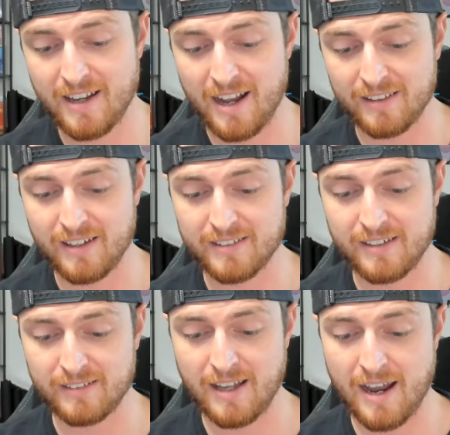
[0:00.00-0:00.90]
I liked it
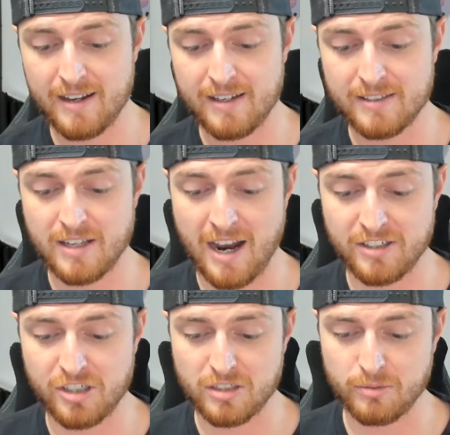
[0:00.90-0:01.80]
a lot. It's I
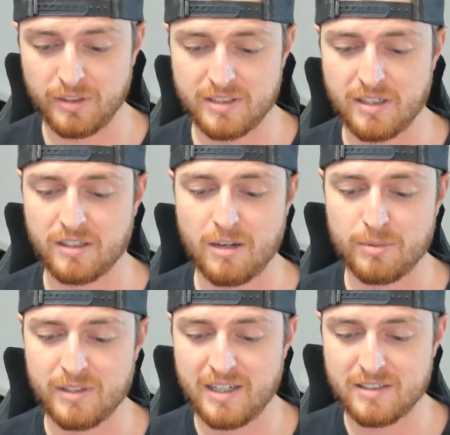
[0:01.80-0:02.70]
just released it a
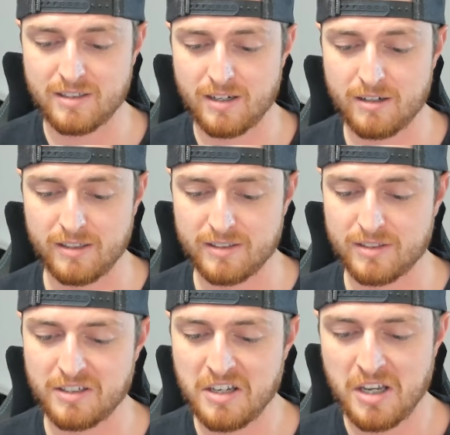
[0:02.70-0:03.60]
couple days ago, and
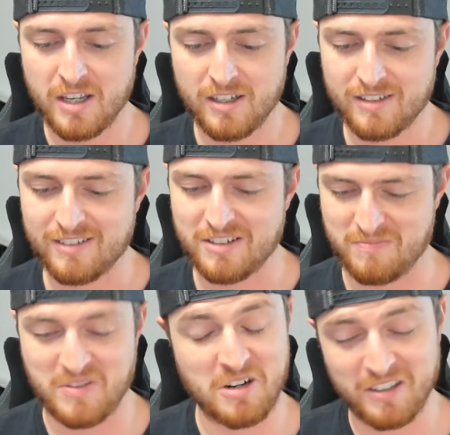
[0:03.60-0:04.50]
it's
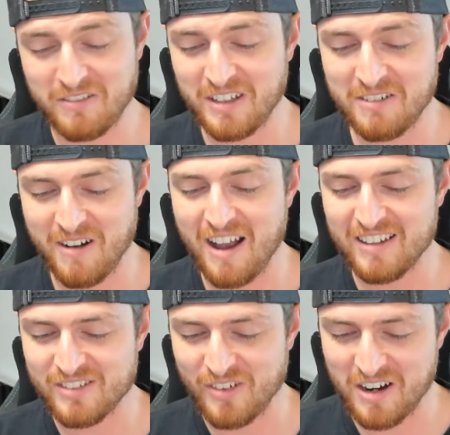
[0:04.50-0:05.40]
doing really well
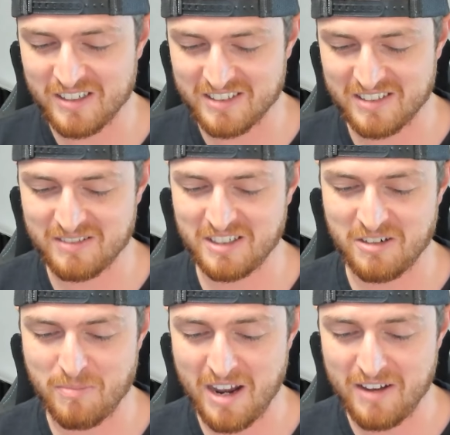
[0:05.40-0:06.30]
as far as you
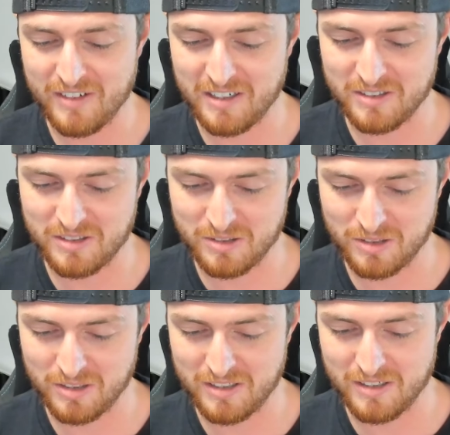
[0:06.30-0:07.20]
know my videos
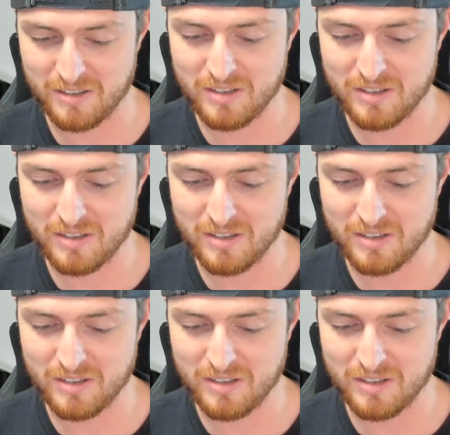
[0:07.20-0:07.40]
usually do.